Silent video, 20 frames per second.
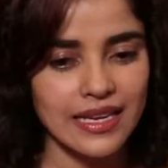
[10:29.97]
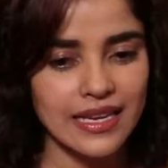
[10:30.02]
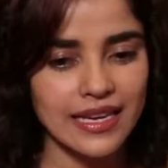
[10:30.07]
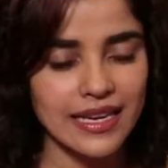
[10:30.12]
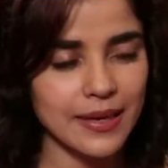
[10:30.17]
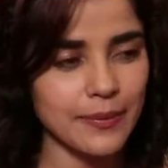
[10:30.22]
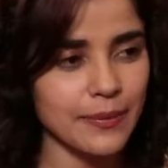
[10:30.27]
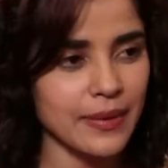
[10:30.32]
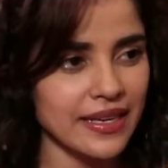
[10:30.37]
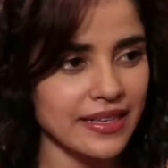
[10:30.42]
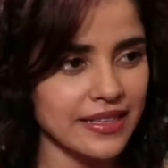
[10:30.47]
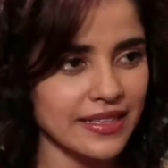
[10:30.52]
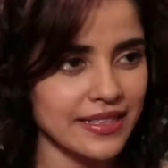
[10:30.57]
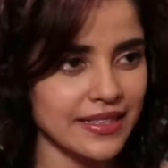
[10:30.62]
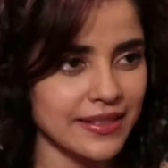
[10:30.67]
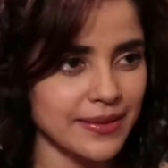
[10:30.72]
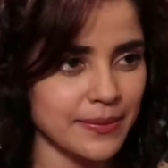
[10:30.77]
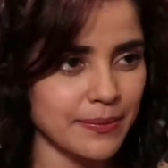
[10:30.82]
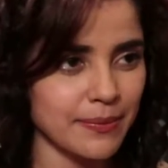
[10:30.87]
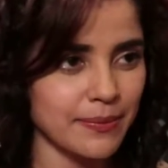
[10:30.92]
he made
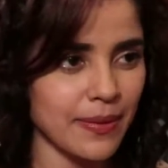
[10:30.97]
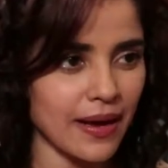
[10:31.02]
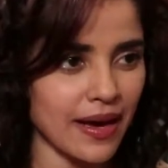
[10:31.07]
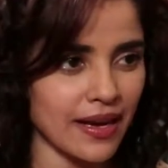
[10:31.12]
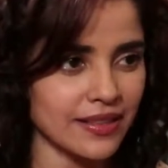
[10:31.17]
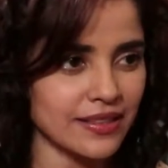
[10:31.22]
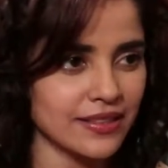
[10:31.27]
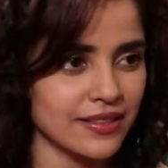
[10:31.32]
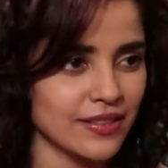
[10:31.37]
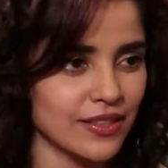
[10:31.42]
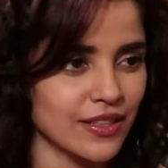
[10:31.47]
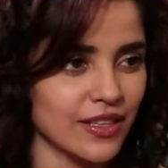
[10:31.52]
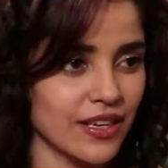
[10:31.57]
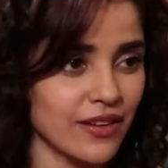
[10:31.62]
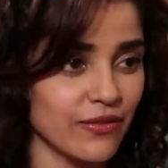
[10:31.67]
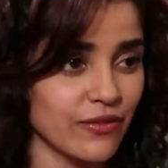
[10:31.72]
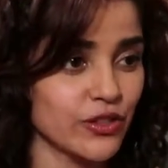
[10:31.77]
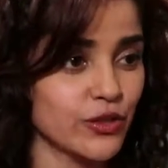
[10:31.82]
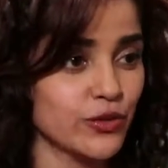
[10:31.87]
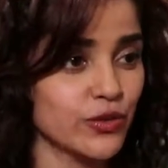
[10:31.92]
these pads, mm.
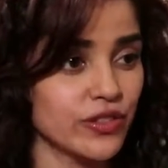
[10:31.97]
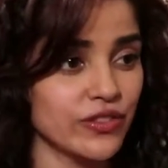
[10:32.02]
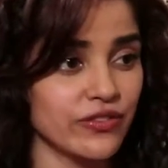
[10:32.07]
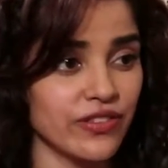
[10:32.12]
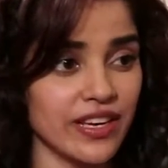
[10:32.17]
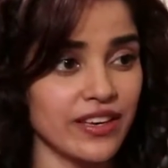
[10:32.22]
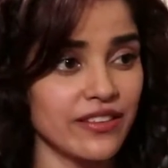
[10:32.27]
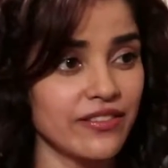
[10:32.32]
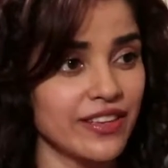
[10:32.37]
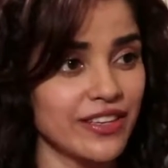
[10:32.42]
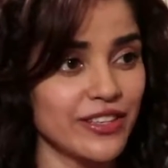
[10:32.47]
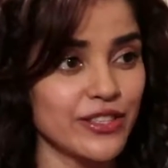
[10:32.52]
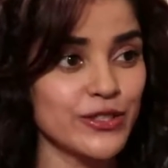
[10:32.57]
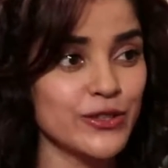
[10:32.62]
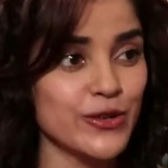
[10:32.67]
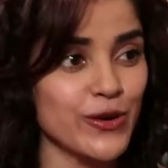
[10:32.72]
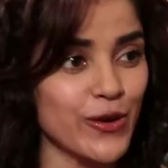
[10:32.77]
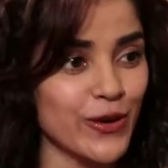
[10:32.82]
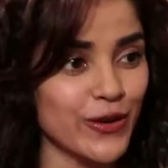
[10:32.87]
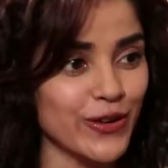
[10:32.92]
which was very, very
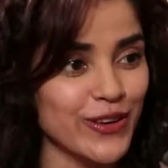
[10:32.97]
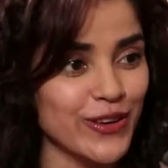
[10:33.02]
strong.